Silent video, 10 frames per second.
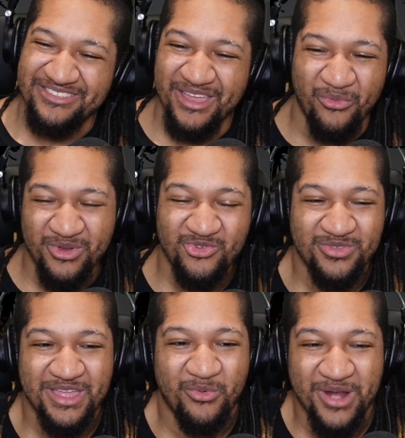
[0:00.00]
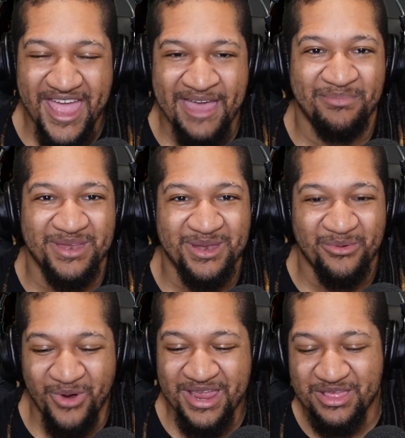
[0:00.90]
said, what do you think would happen?
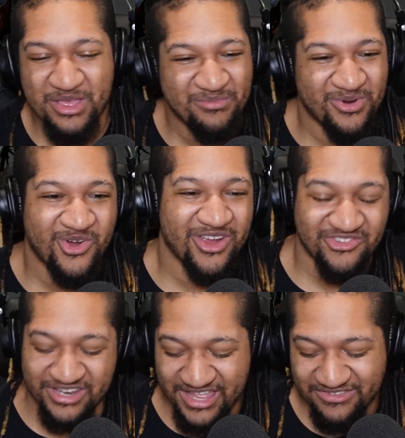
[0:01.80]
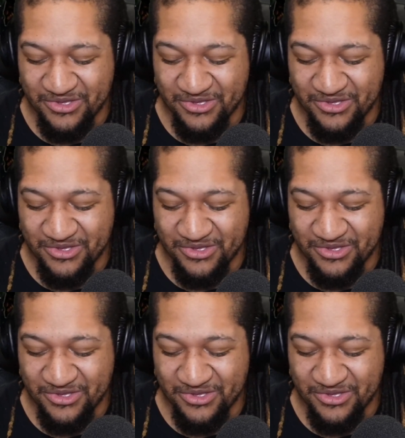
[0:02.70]
Right? Progression. That's the